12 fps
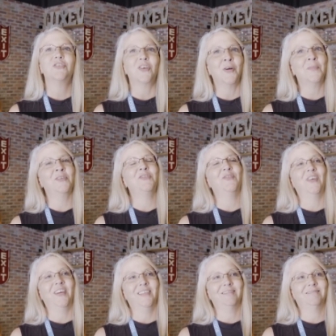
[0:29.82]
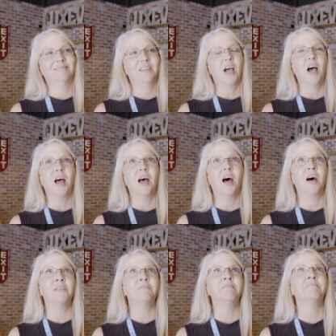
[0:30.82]
so much fun.
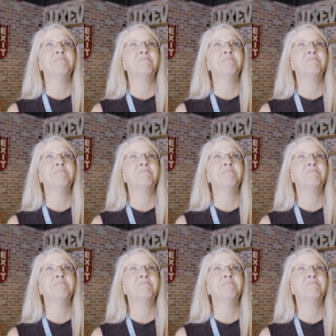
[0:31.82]
Um,